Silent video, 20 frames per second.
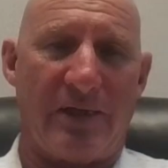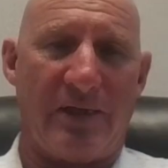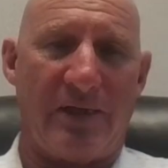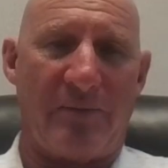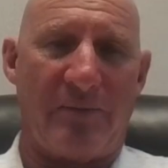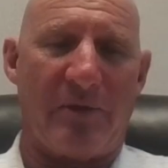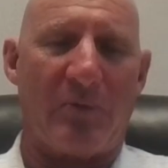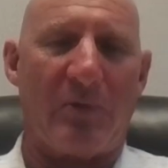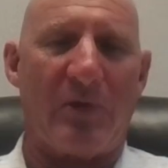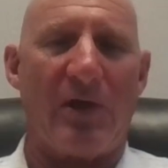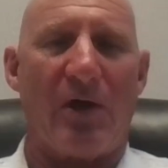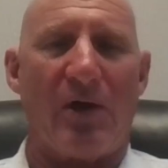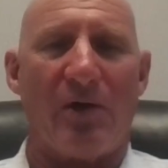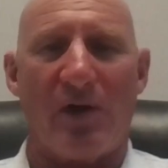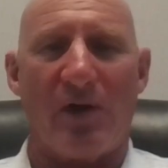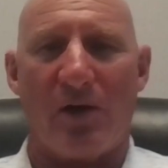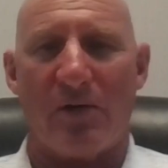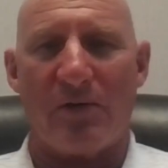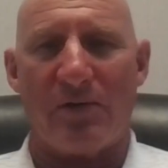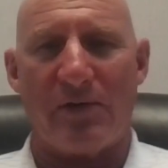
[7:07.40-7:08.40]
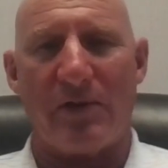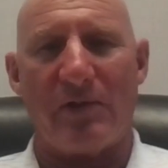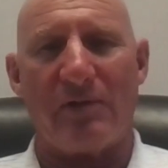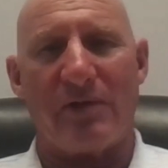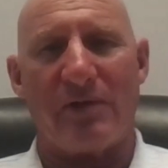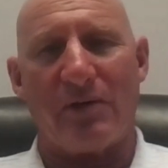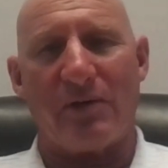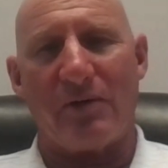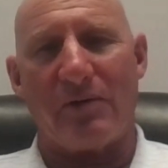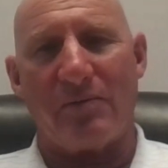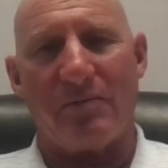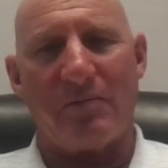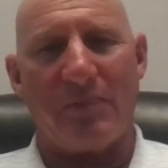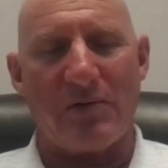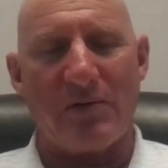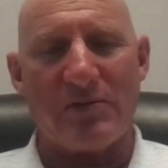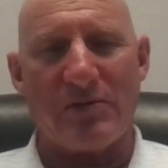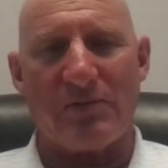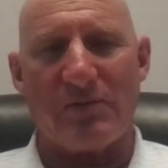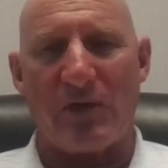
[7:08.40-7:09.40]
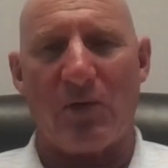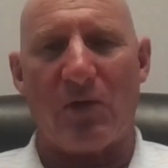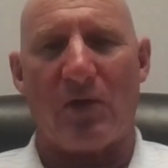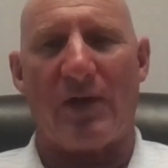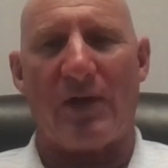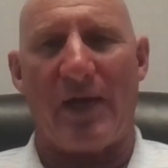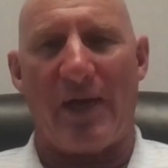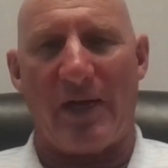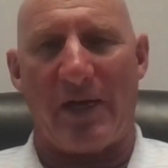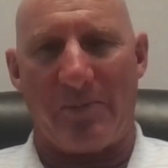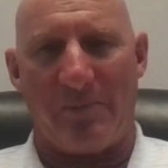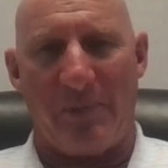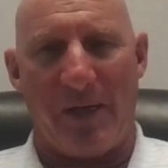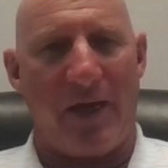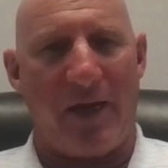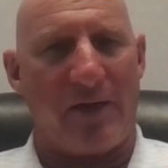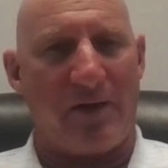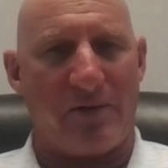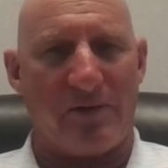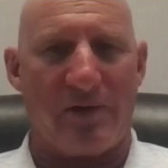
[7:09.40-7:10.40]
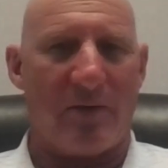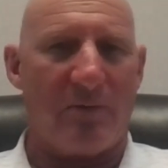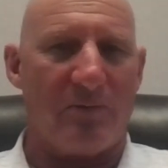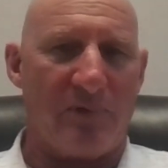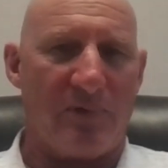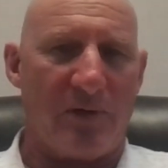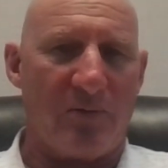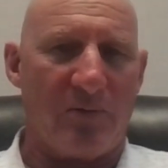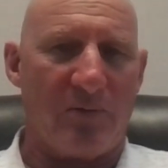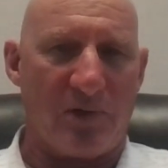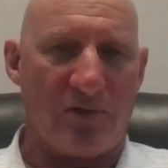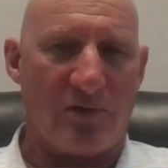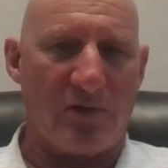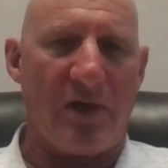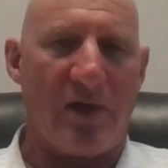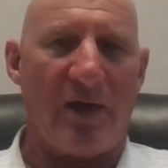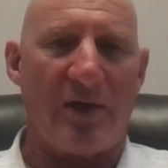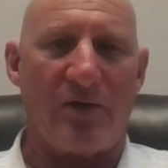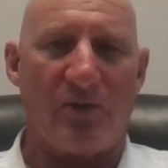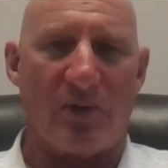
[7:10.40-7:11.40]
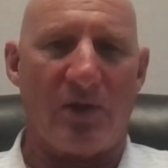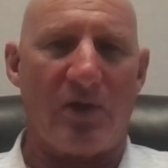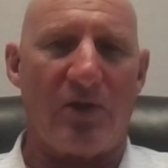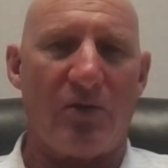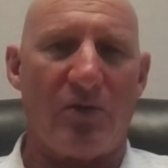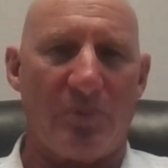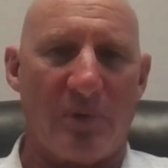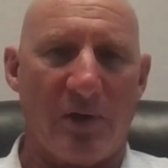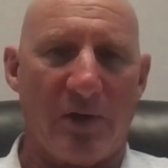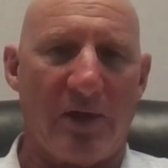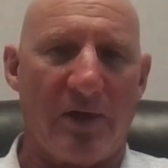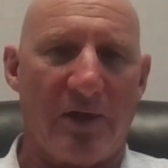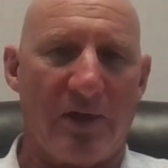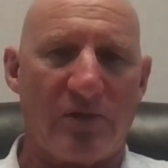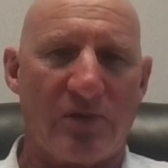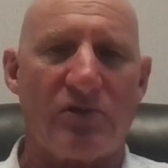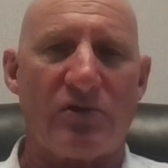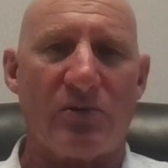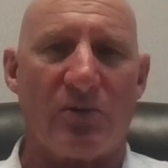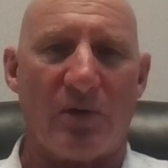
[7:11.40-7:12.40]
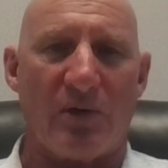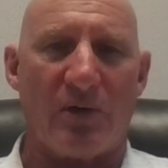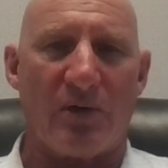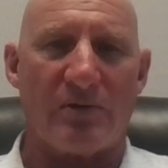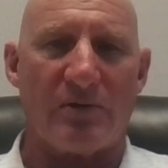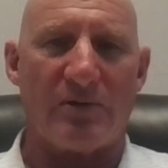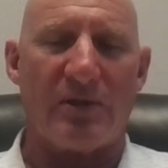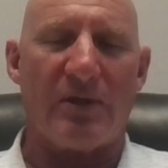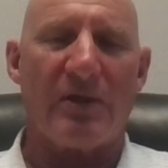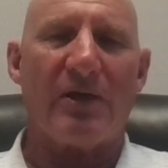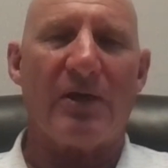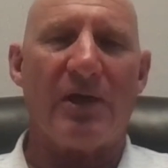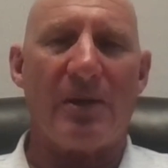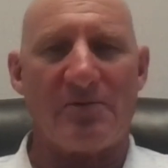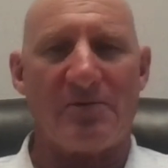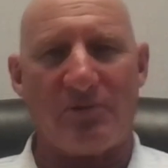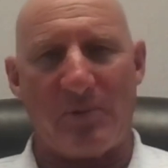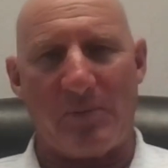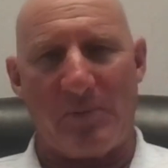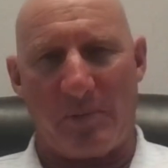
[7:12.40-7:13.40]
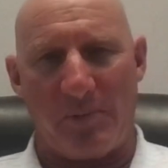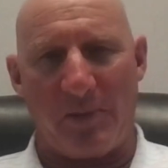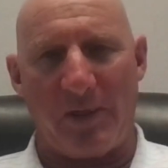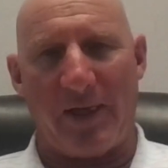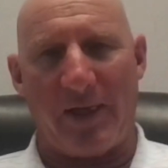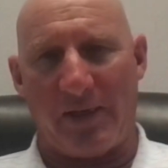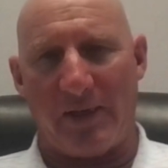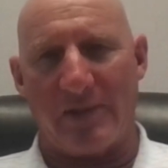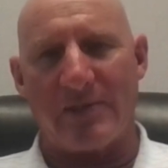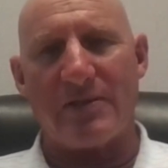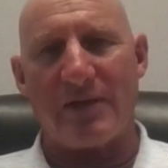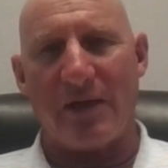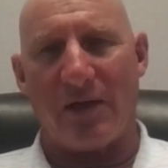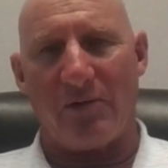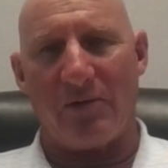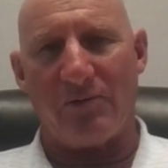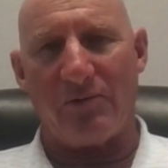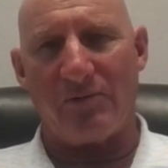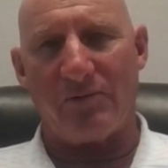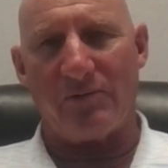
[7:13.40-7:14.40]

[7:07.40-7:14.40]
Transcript: I mean, we all know the most of the organic matter that we're trying to accumulate in soils comes from the plant itself.